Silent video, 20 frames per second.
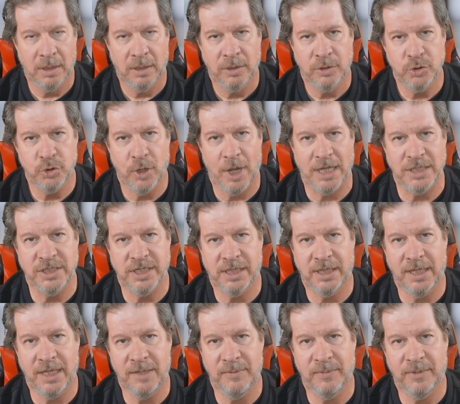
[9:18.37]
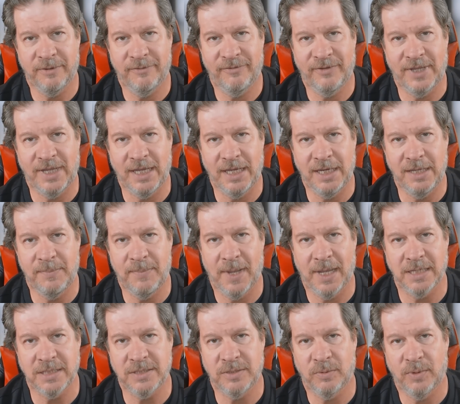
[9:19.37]
Tragically, Amir Vahedi
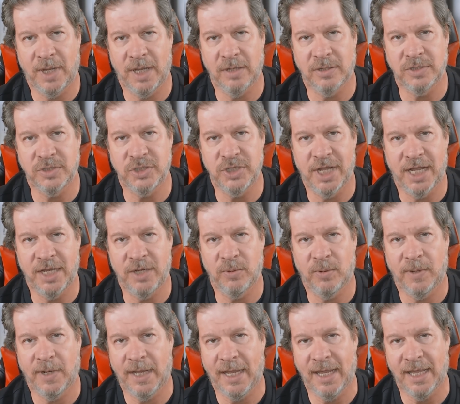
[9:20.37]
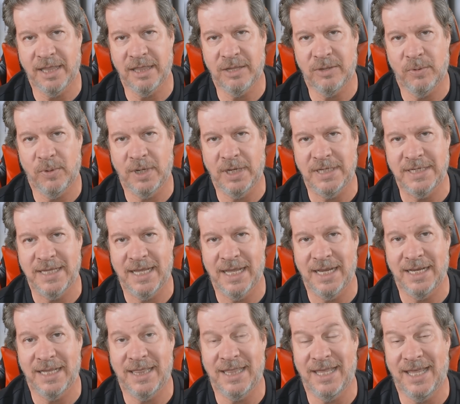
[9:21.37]
passed away on January 8,
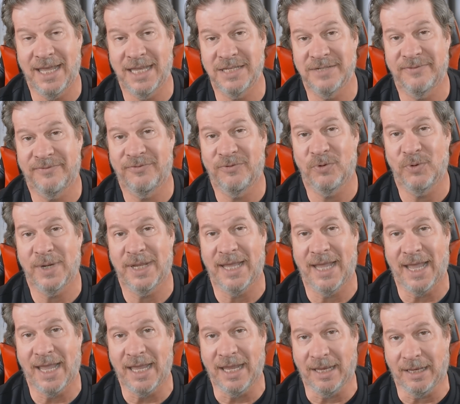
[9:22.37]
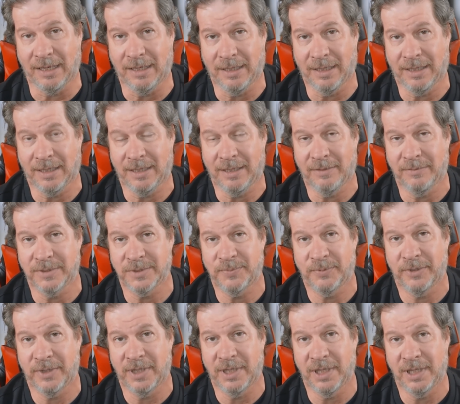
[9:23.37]
2010 at the age of 48. Yeah, he was
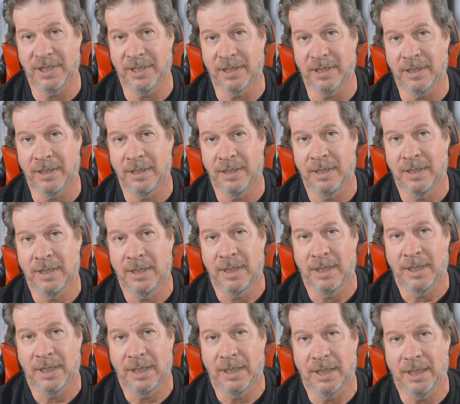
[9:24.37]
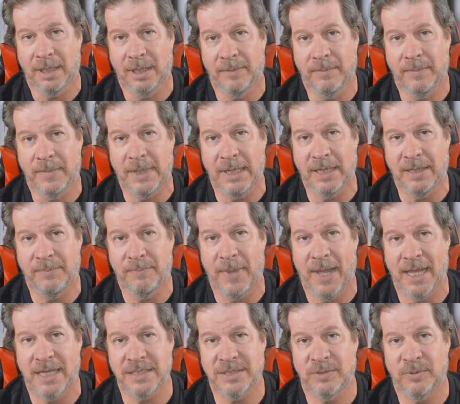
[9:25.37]
pretty young. He
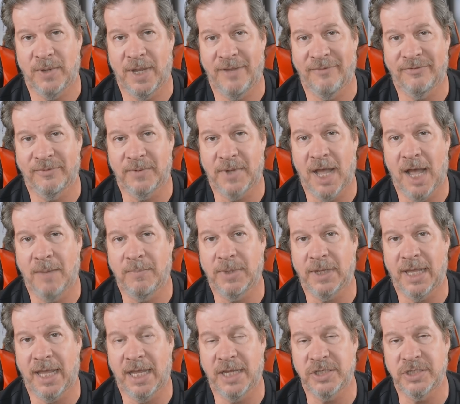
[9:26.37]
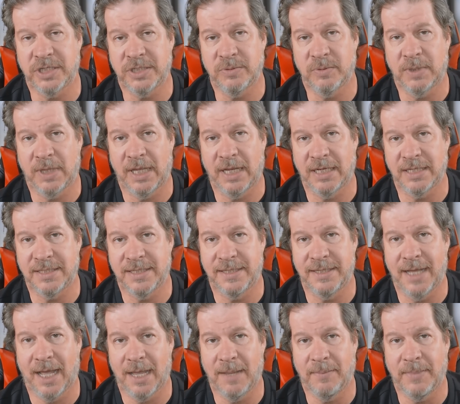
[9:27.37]
passed away from complications related to
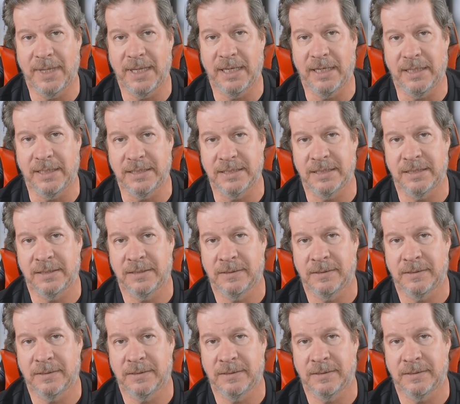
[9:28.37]
diabetes.